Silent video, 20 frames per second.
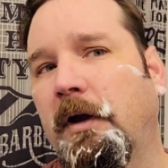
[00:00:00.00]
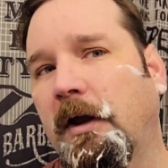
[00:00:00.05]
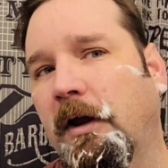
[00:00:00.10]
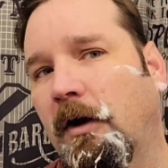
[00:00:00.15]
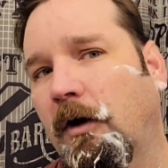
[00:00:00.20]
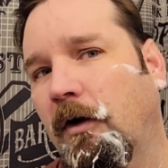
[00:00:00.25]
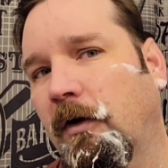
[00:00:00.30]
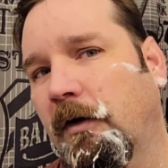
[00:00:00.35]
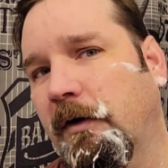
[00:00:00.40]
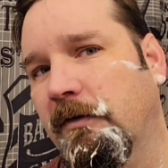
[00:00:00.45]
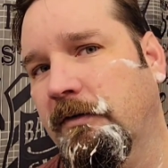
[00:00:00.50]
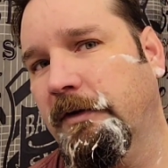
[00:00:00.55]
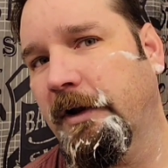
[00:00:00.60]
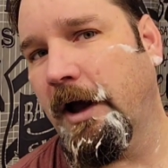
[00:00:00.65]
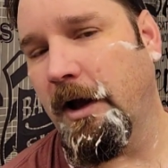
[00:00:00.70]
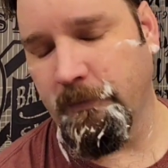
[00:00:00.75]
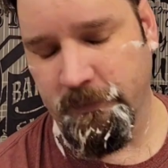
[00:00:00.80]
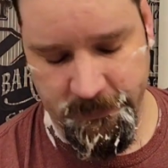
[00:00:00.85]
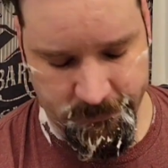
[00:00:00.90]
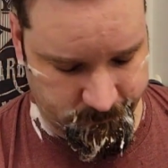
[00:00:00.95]
already
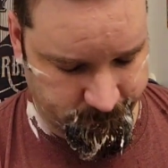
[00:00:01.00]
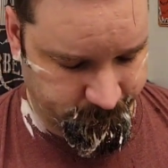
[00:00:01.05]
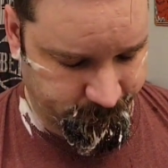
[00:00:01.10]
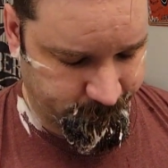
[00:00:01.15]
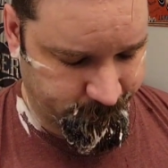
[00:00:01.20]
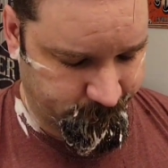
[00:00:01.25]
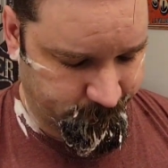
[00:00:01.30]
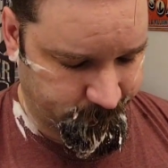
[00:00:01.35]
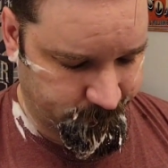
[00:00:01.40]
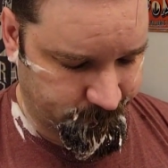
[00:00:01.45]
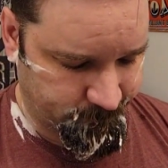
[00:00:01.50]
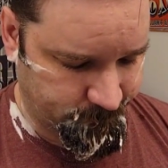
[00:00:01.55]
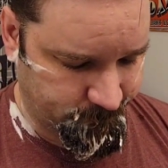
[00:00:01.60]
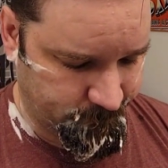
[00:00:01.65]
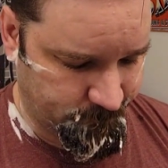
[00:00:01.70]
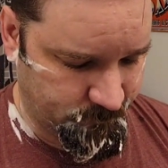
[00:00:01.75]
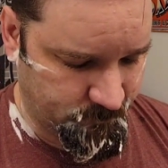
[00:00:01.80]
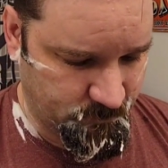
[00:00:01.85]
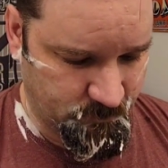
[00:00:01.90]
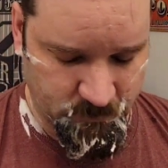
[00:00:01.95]
stopped.
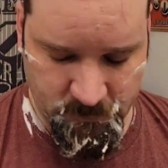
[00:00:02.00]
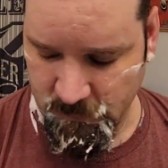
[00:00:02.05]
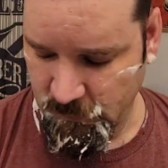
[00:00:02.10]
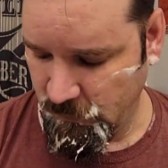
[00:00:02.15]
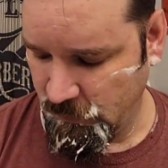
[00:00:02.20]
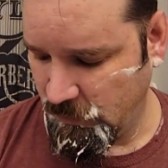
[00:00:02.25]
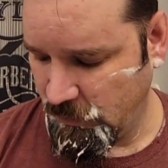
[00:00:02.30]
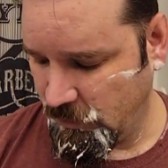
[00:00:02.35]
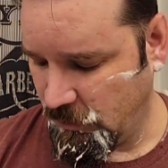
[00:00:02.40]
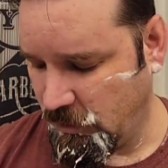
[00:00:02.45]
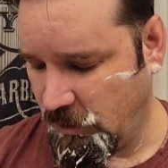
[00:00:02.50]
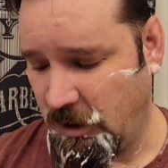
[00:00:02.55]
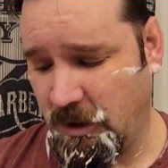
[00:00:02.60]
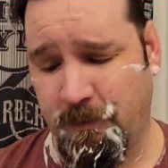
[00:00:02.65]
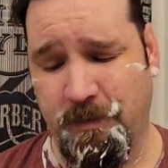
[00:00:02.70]
It's